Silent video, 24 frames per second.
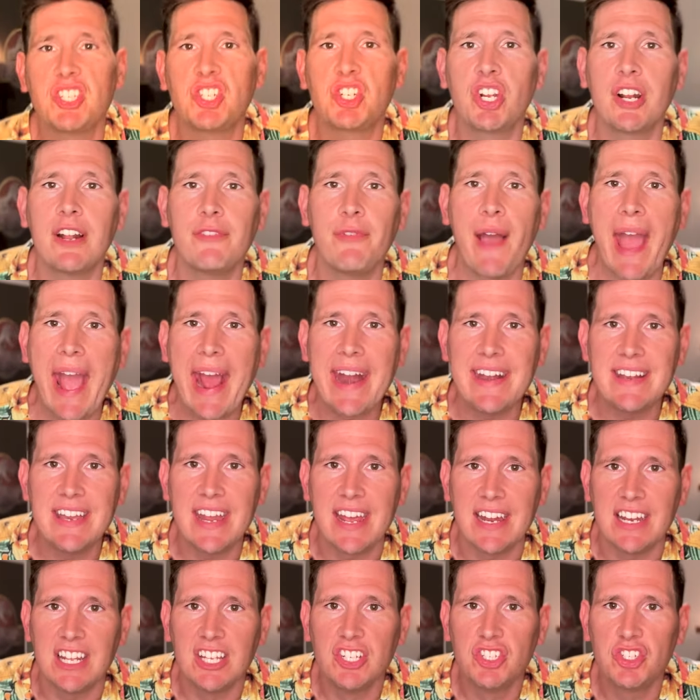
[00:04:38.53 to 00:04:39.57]
should have
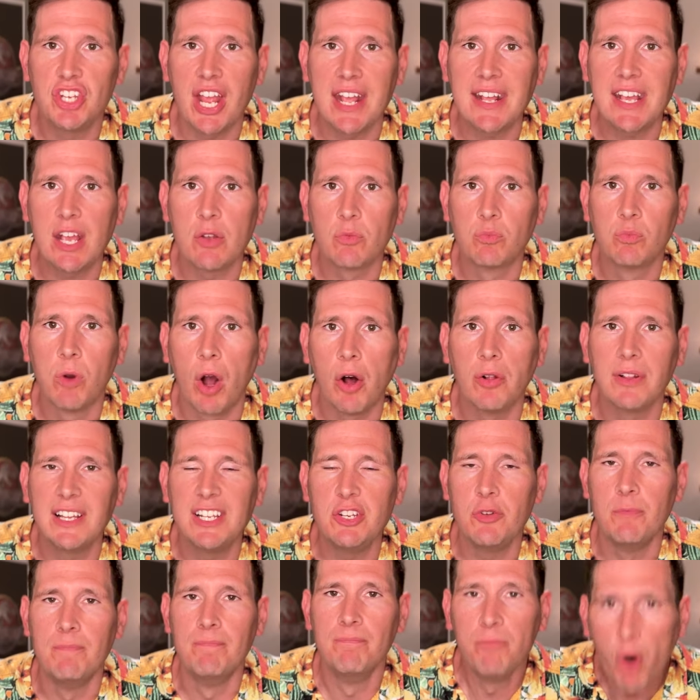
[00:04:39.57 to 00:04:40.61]
ended, J.K. Rowling,
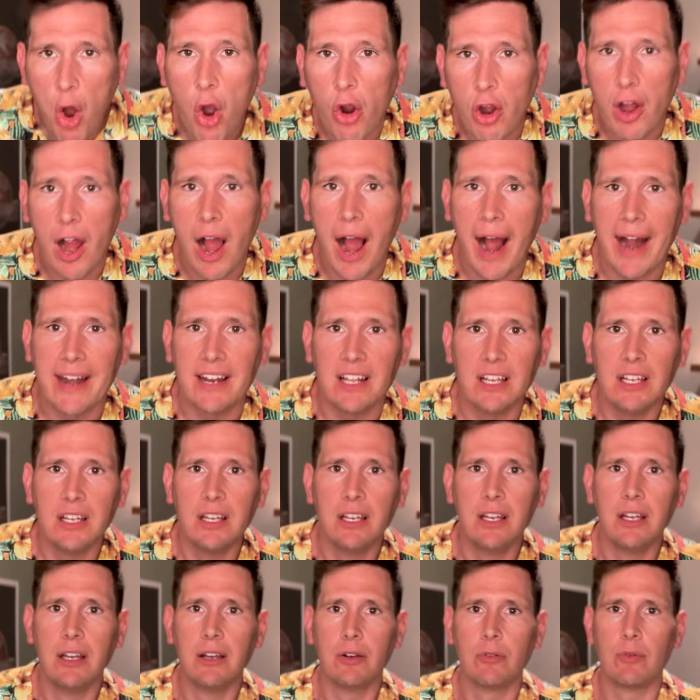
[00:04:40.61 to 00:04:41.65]
you moron!
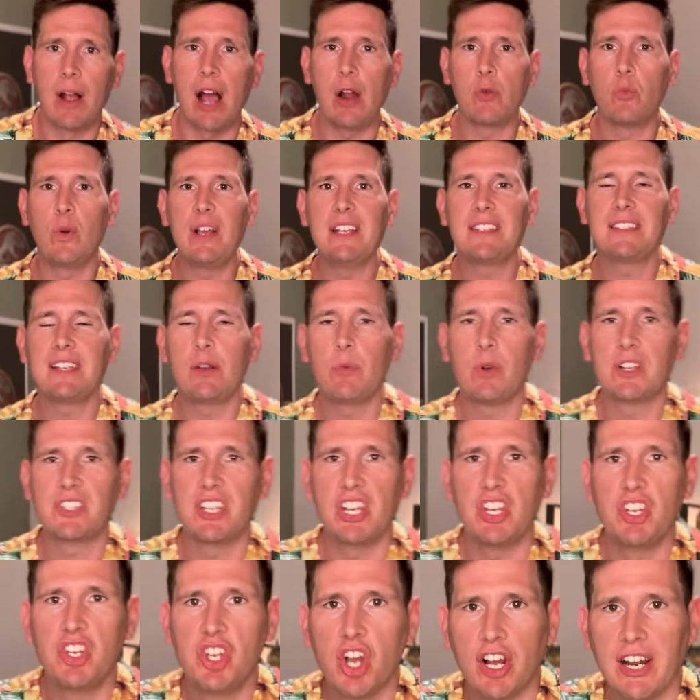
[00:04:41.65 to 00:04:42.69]
Ron Weasley
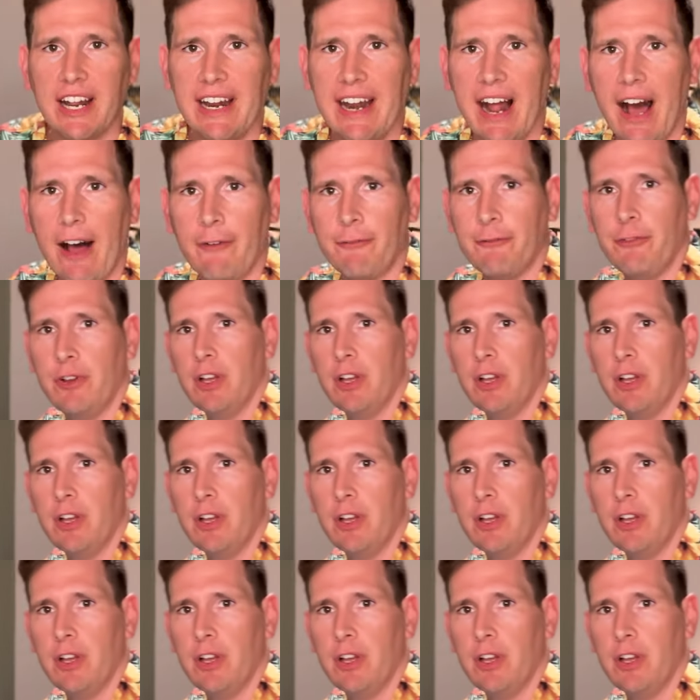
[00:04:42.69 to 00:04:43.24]
wasn't good enough.